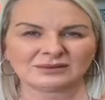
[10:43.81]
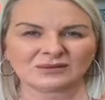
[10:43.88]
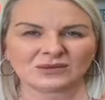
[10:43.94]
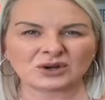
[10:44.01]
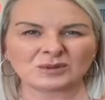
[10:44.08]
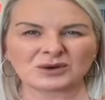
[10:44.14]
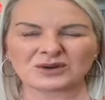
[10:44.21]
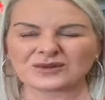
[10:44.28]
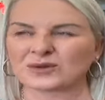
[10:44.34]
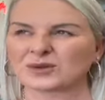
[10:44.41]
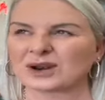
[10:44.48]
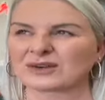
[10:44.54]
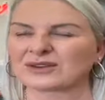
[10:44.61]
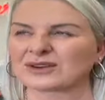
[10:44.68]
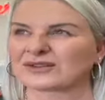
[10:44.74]
What a beautiful
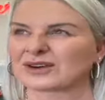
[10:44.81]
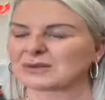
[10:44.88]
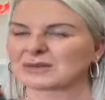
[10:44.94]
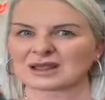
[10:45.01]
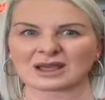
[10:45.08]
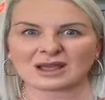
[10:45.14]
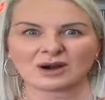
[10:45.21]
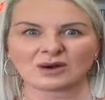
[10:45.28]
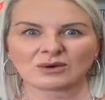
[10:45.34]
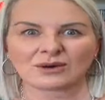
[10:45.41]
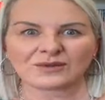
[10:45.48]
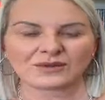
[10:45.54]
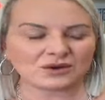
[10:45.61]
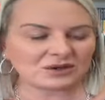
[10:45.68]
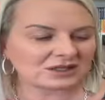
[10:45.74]
way of reframing that.
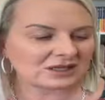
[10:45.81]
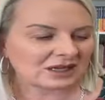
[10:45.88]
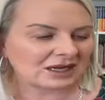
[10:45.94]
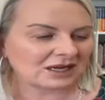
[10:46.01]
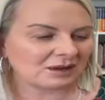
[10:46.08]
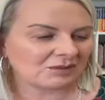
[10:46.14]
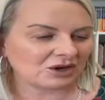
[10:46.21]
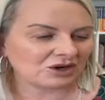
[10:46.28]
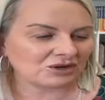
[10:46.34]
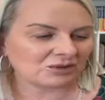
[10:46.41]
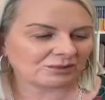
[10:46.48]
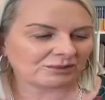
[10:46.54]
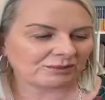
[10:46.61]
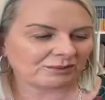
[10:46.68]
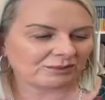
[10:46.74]
Refuse to eat
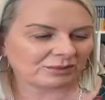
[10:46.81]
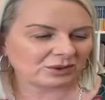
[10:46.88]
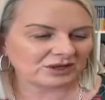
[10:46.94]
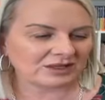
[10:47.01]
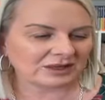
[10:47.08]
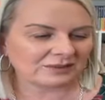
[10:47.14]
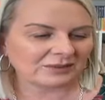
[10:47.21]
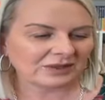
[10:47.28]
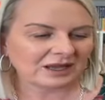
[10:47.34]
emotional poison.